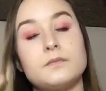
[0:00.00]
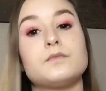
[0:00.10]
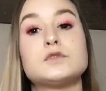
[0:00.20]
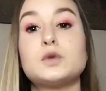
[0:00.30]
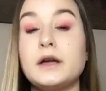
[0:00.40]

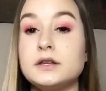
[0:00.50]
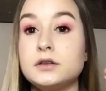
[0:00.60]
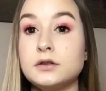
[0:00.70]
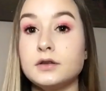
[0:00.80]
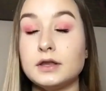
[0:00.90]
so
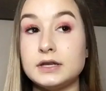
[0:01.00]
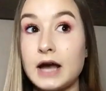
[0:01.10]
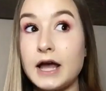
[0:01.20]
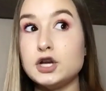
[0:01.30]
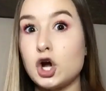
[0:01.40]
the
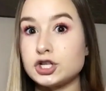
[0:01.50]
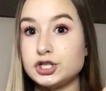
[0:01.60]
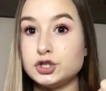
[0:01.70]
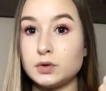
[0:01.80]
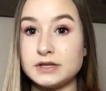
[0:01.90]
guy knocks on the
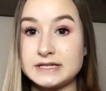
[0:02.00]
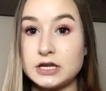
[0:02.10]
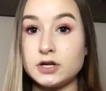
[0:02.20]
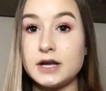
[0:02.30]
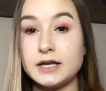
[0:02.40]
door. The
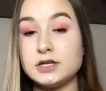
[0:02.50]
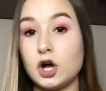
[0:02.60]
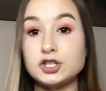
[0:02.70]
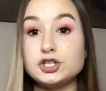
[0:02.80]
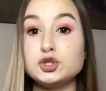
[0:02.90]
security guy
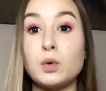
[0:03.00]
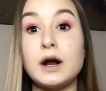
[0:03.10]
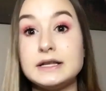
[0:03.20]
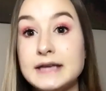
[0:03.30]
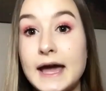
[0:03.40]
knocks on the door
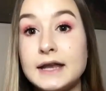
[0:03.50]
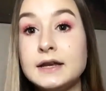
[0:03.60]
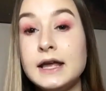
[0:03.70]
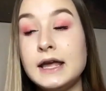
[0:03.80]
again.